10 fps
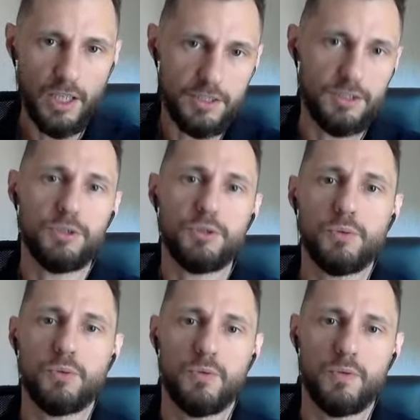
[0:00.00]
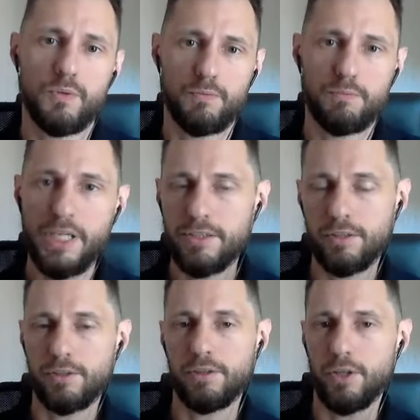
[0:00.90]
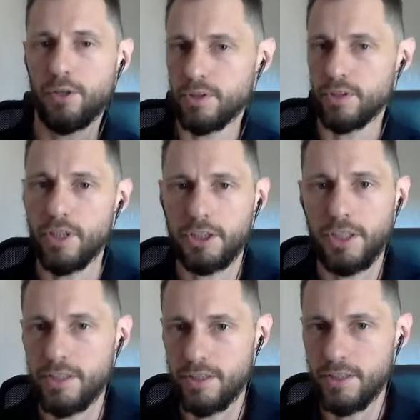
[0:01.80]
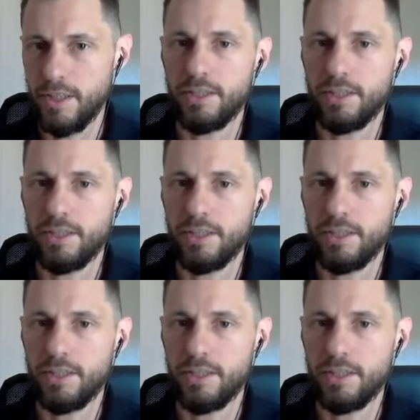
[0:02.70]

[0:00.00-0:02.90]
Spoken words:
you basically load the Dasha SDK